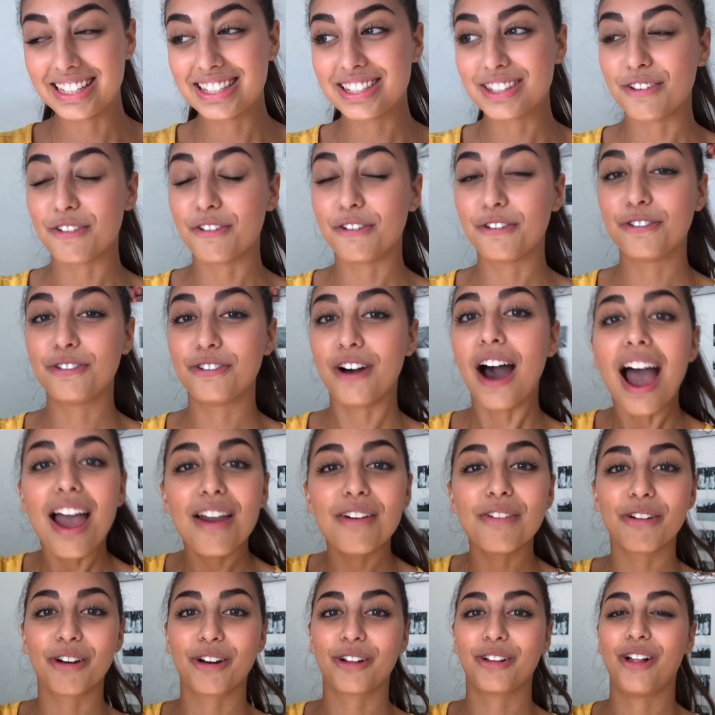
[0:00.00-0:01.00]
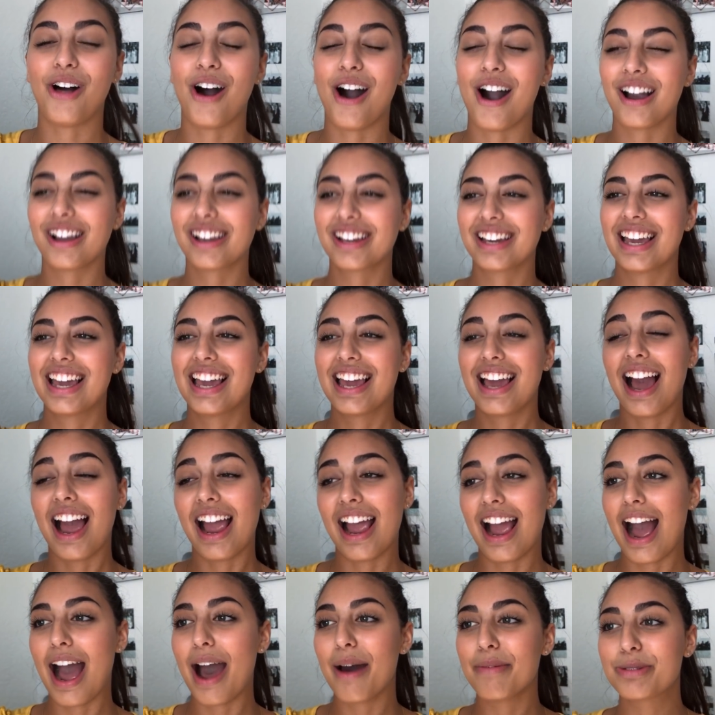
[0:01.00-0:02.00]
it's five o'clock.
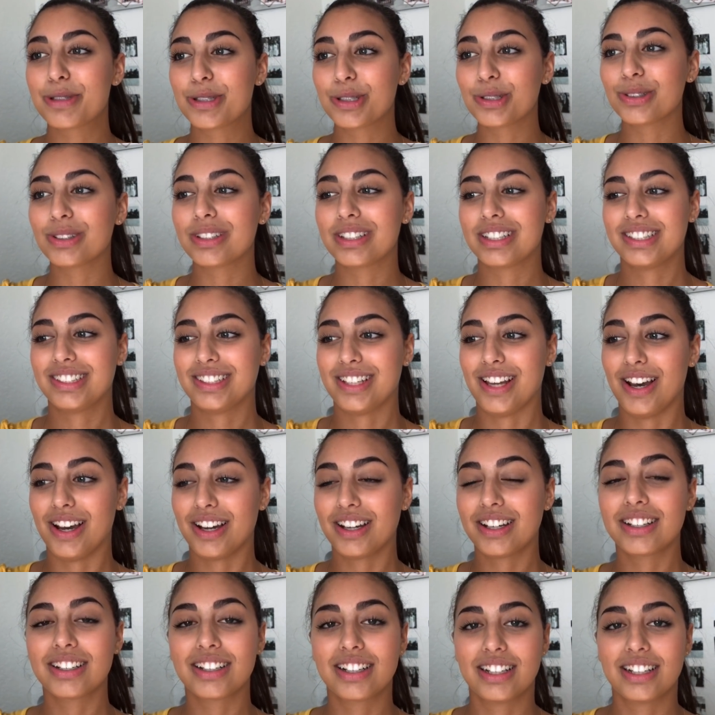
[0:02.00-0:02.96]
I absolutely suck.